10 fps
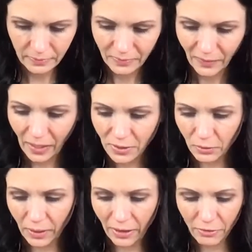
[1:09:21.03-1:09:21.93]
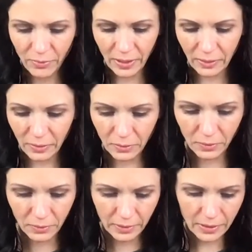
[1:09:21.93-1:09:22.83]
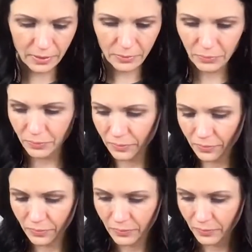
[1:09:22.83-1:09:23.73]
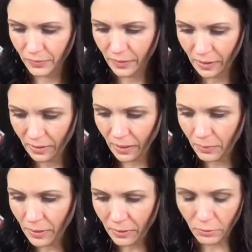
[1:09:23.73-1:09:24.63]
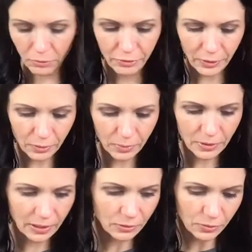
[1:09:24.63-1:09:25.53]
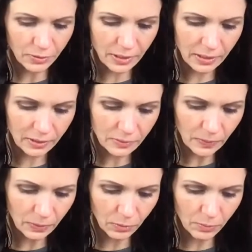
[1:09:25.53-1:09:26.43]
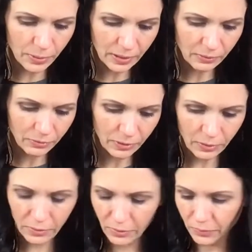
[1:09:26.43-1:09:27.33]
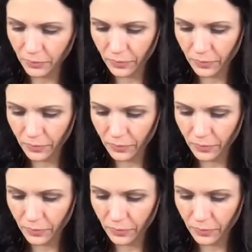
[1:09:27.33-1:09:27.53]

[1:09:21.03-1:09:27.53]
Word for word: I don't have my little um, like my little finger protector things, my little pink finger.